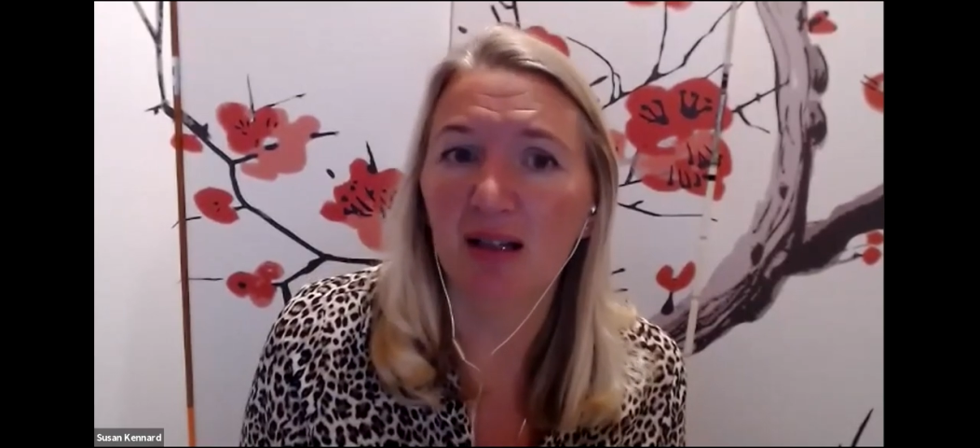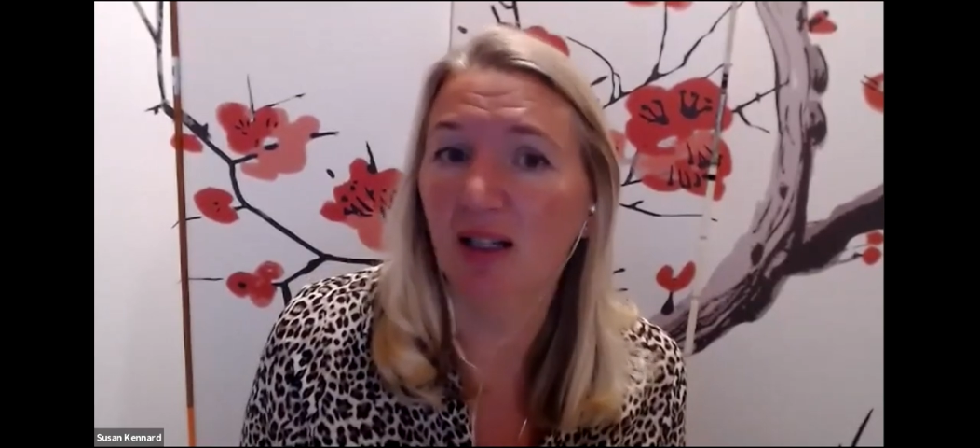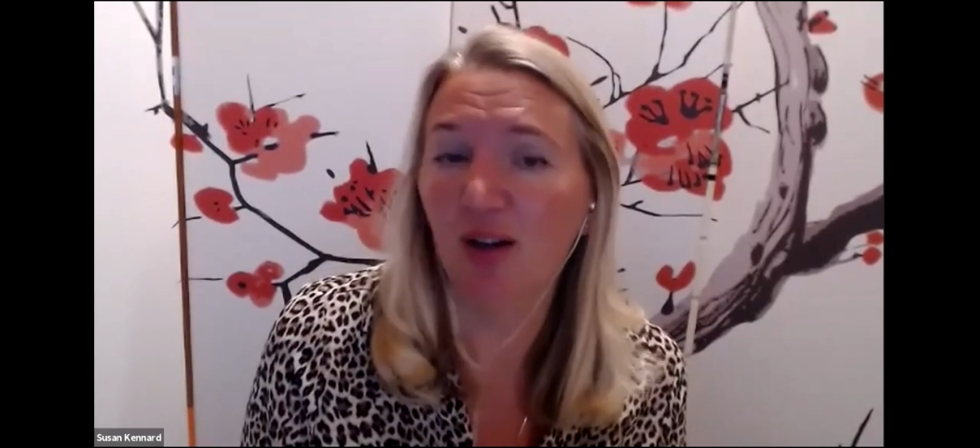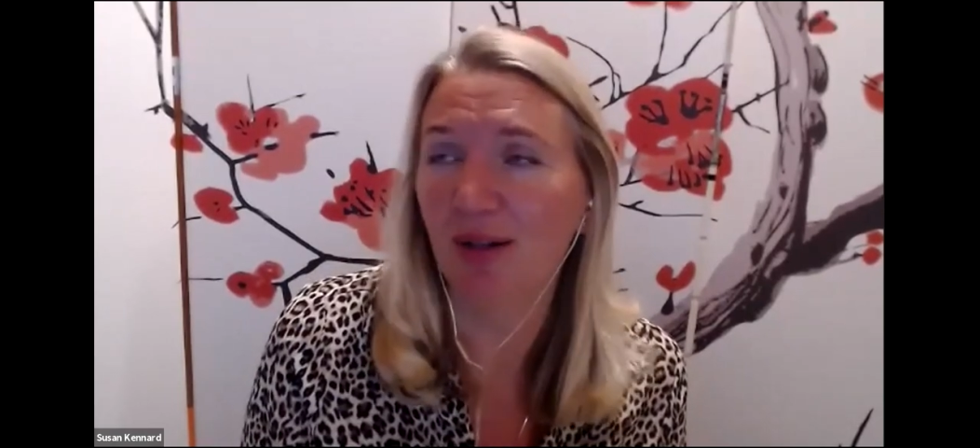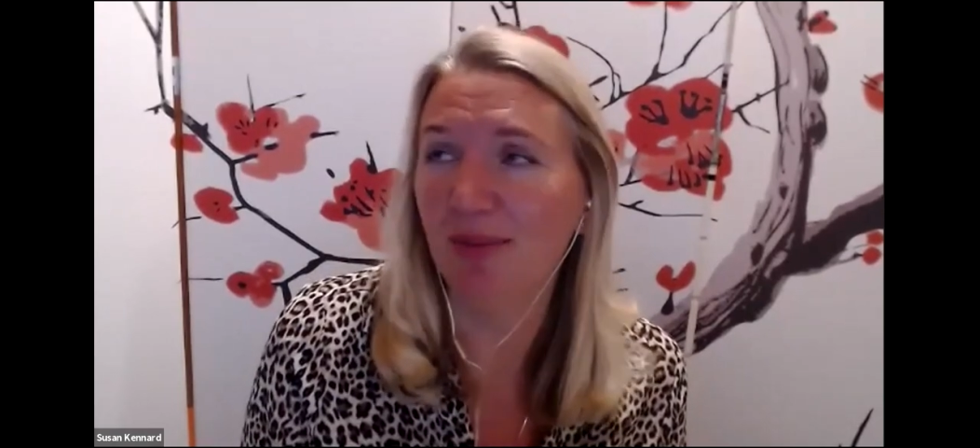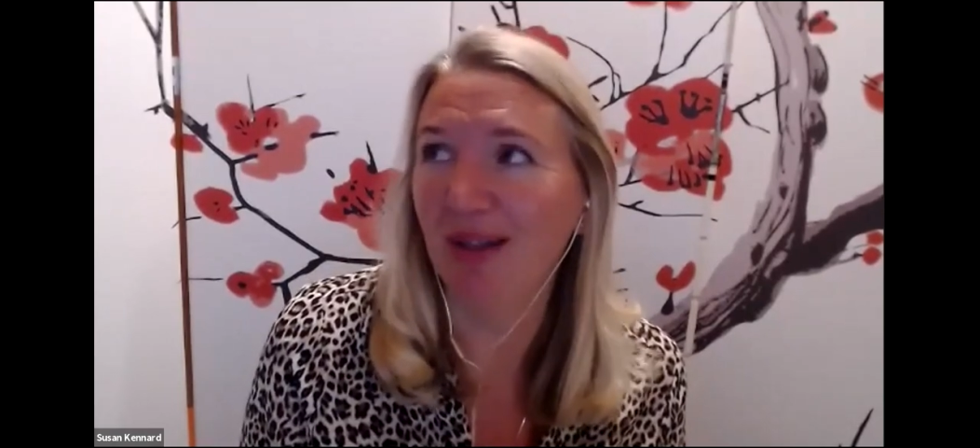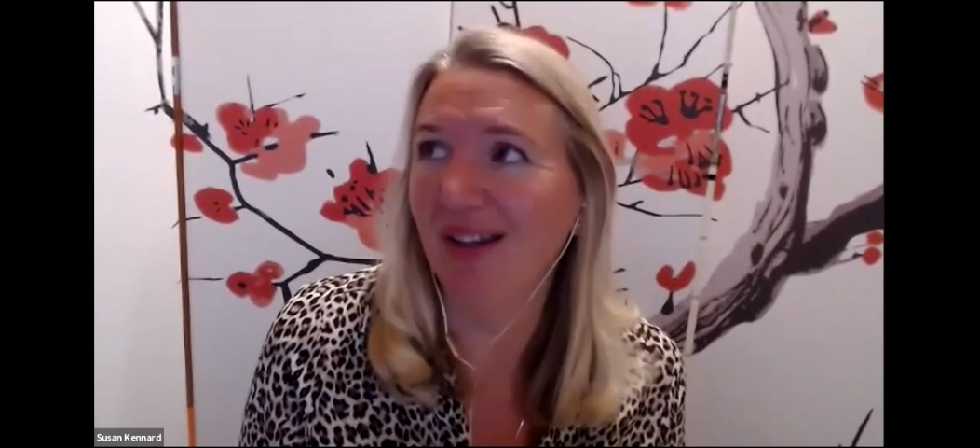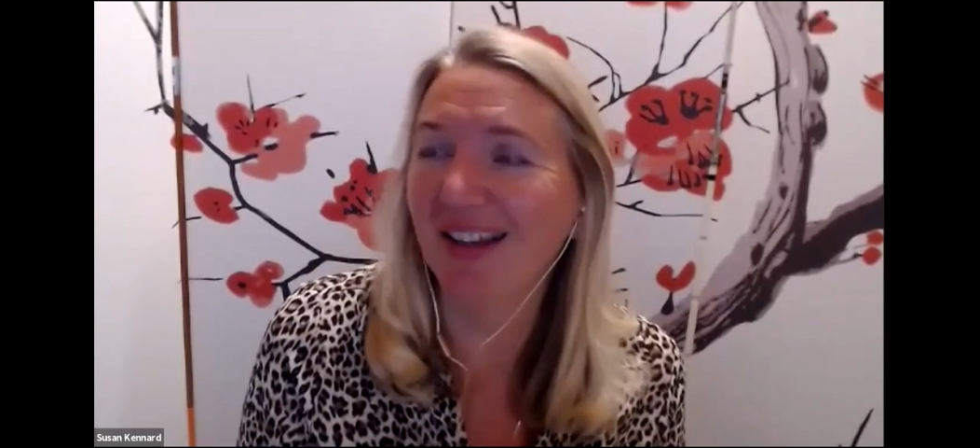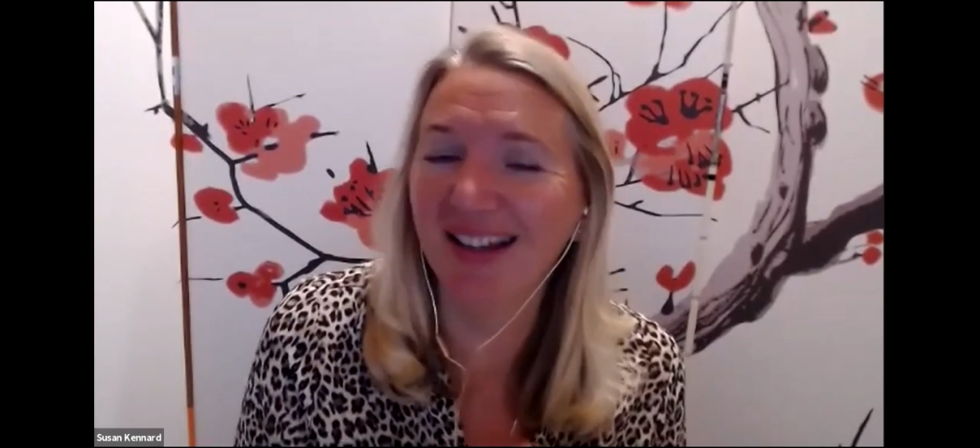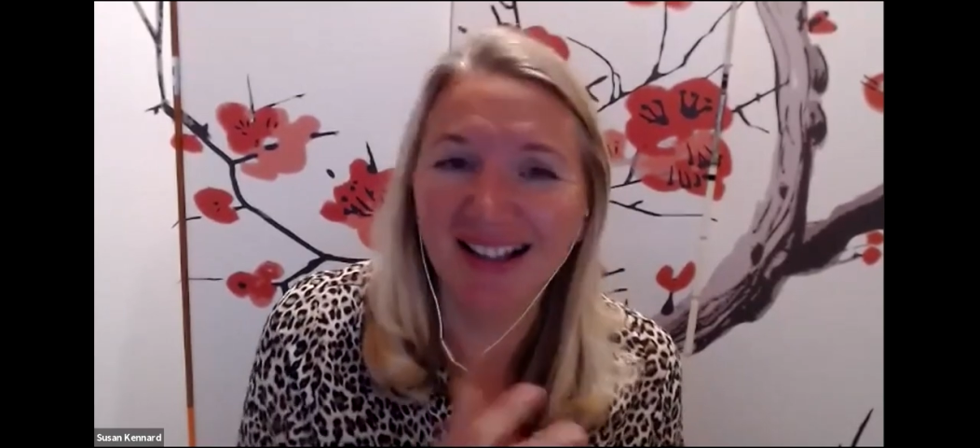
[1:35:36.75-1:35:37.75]
I can't
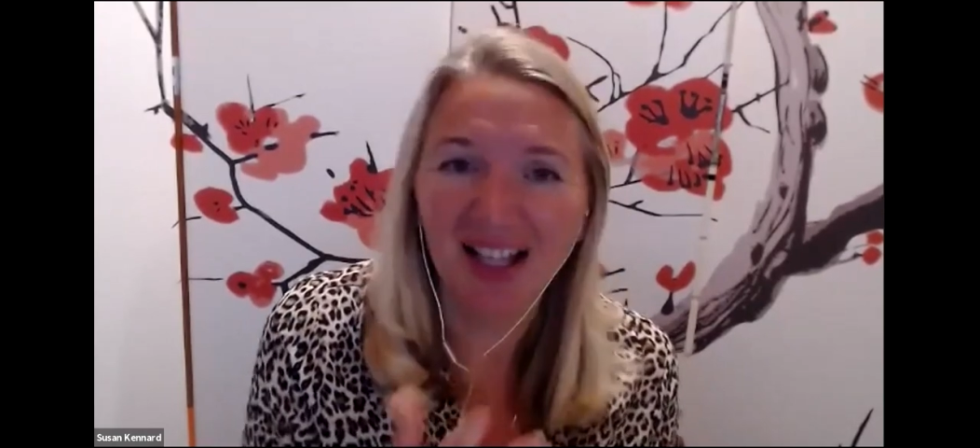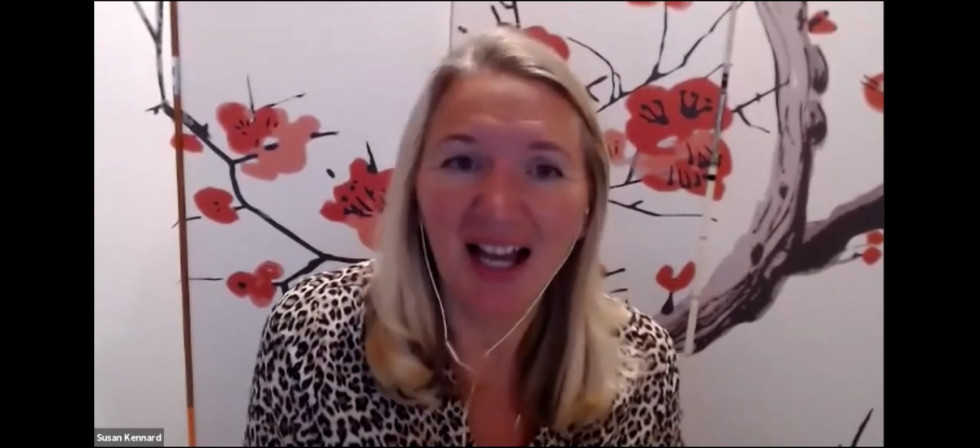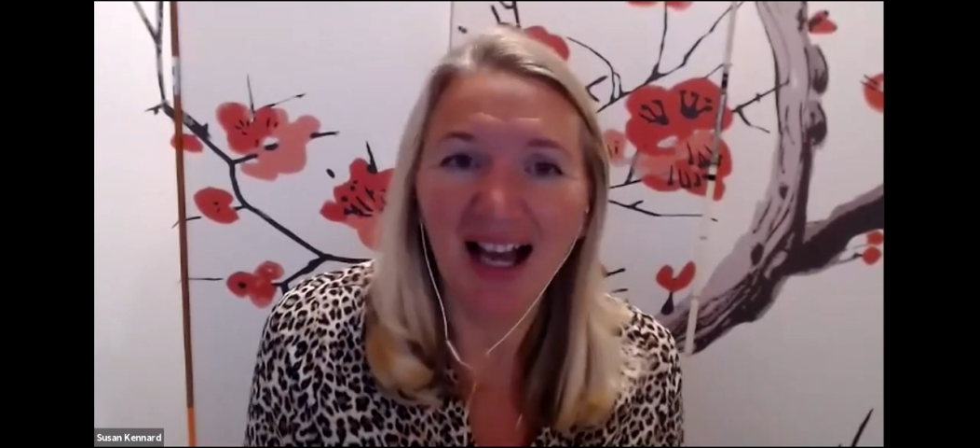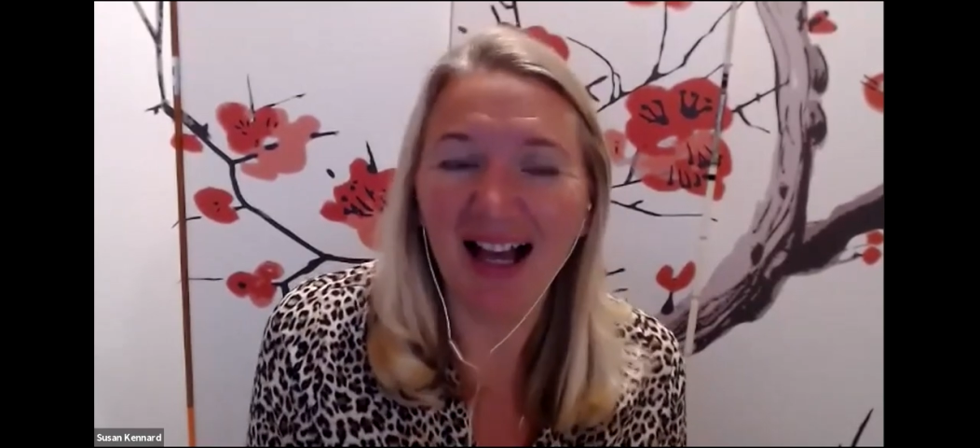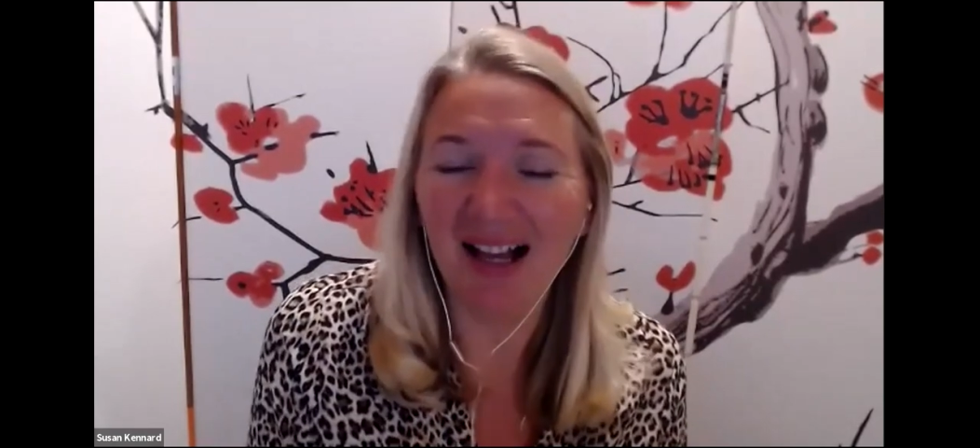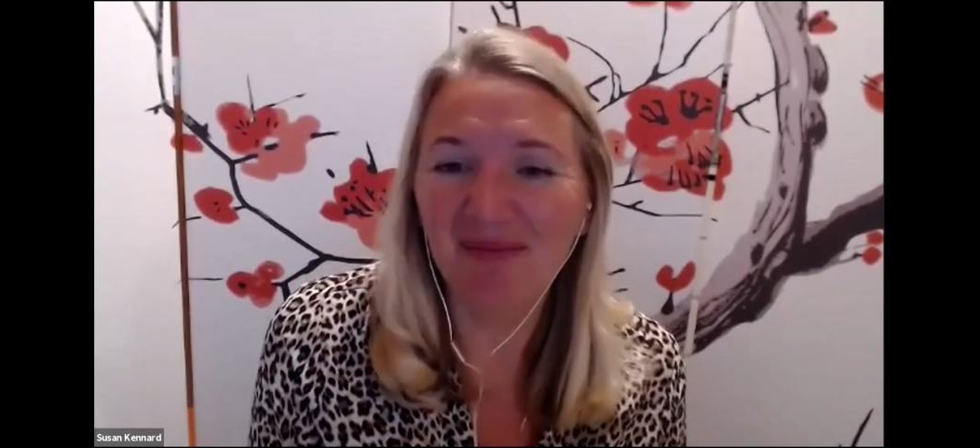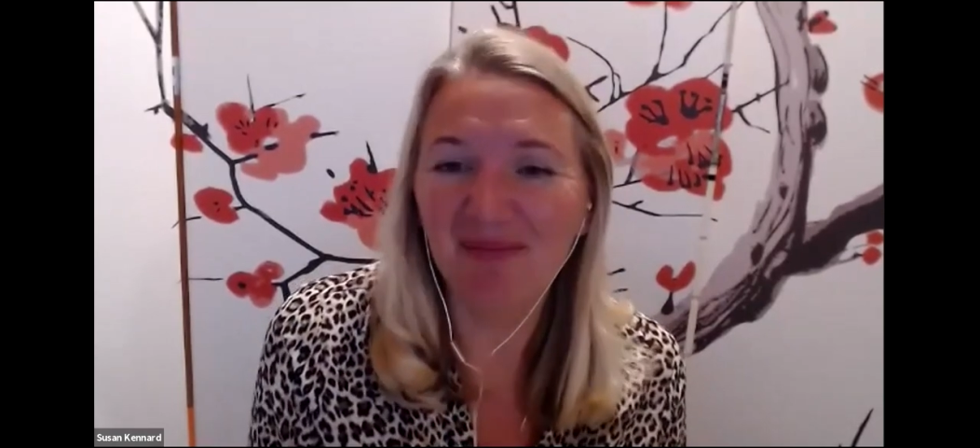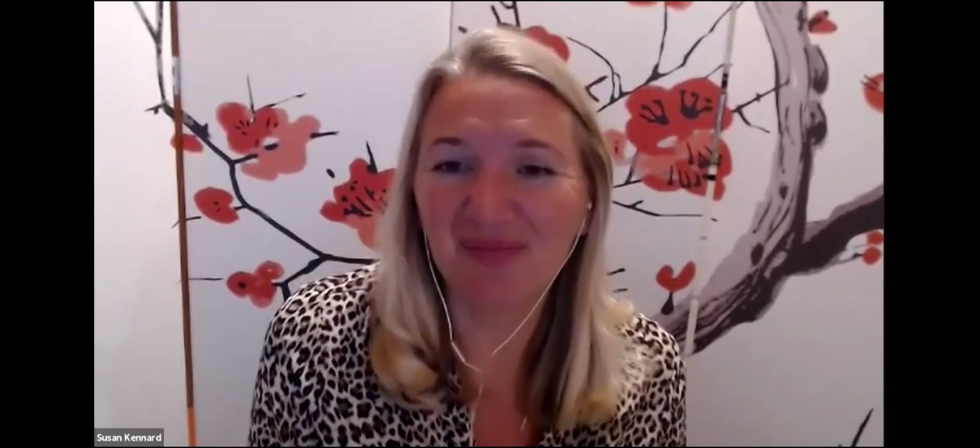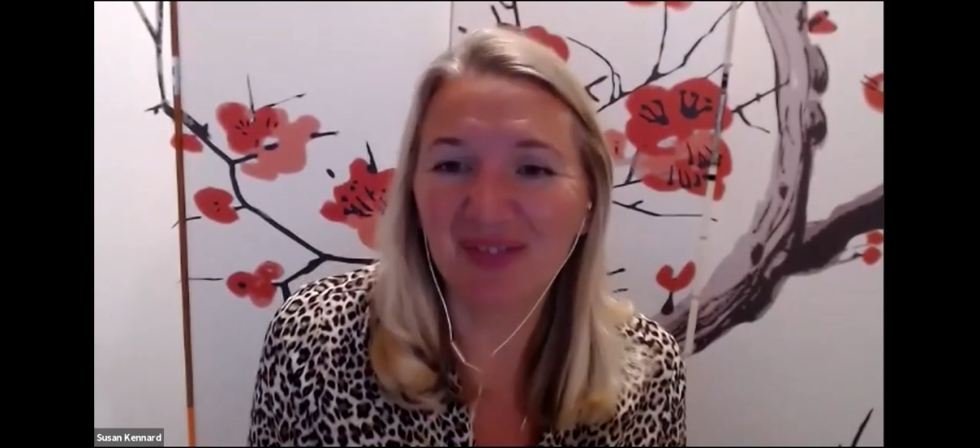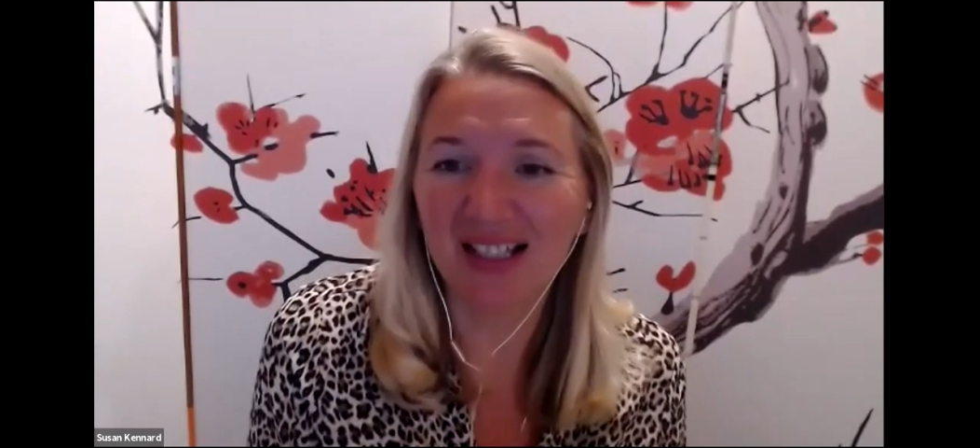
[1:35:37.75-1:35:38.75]

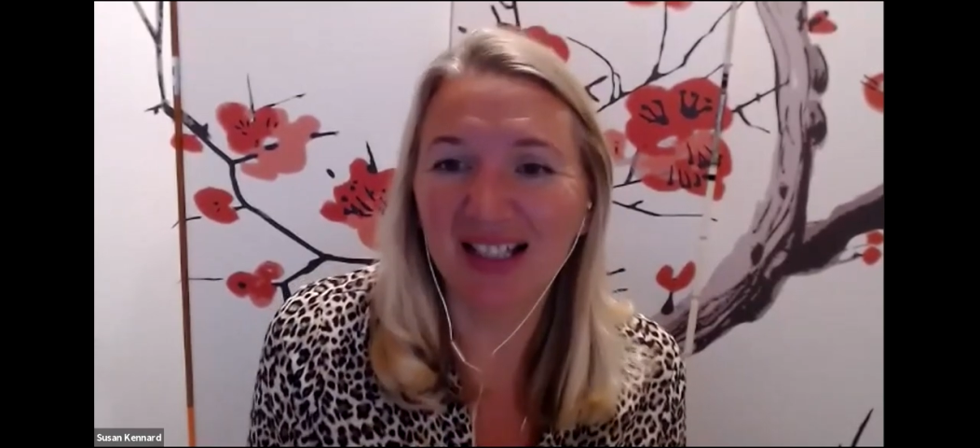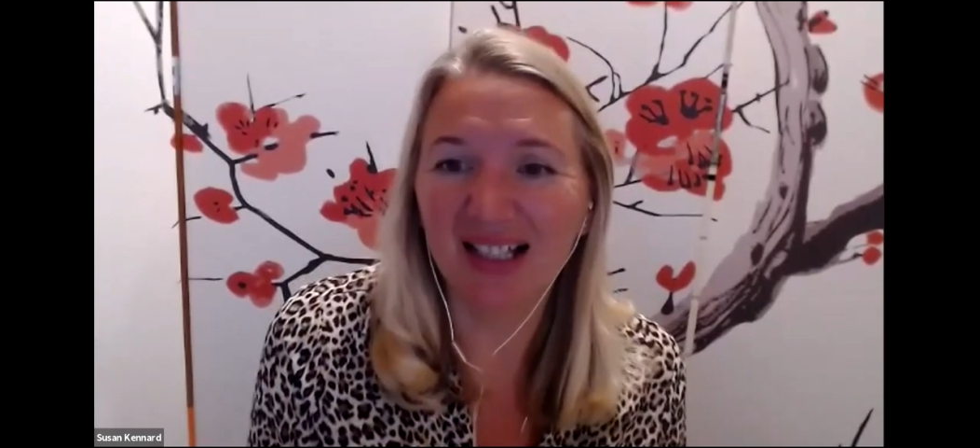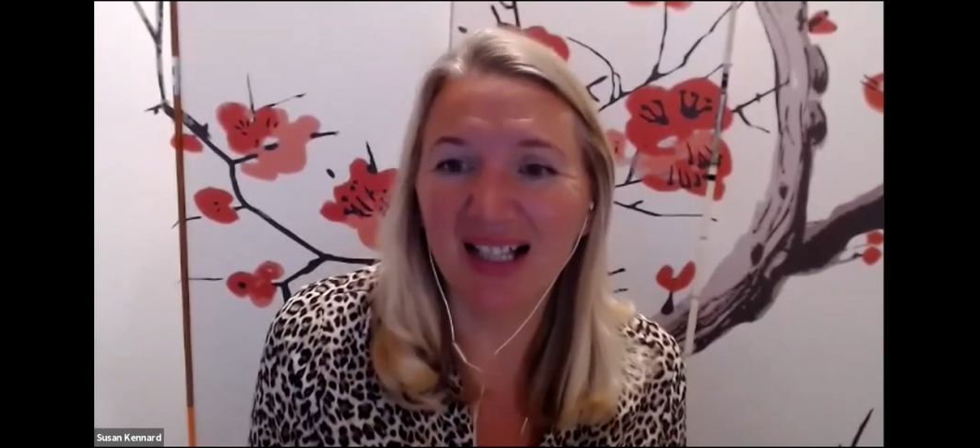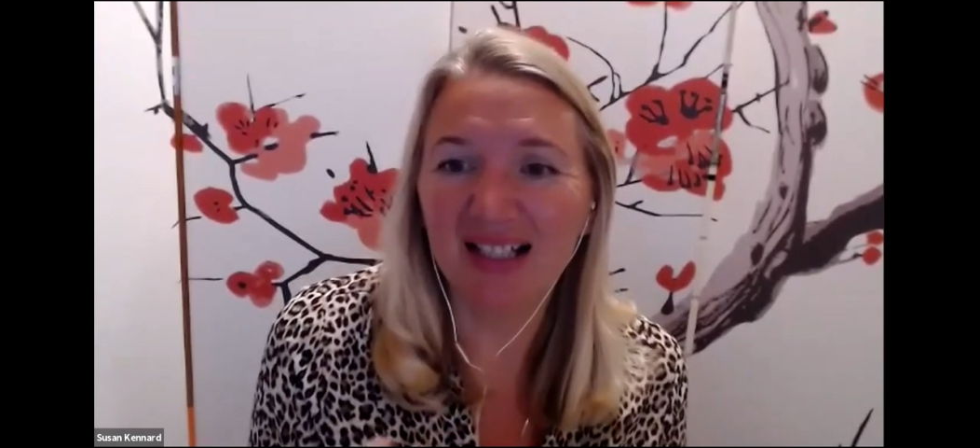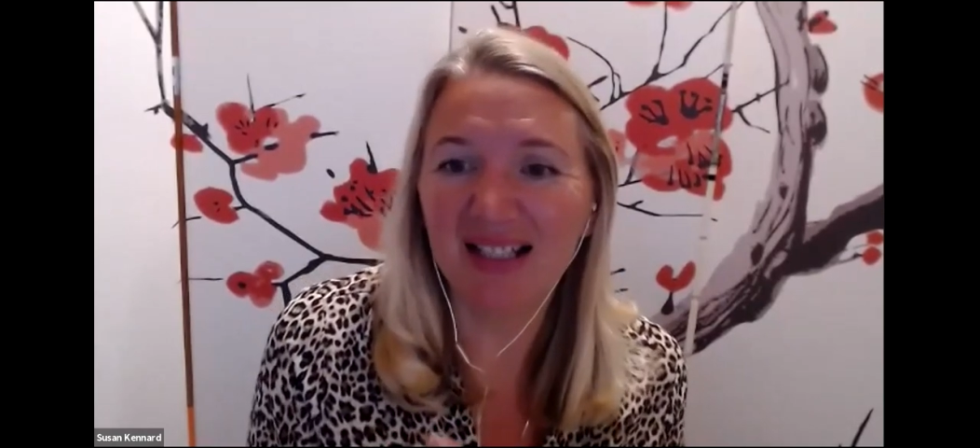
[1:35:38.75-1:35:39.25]
unmute you.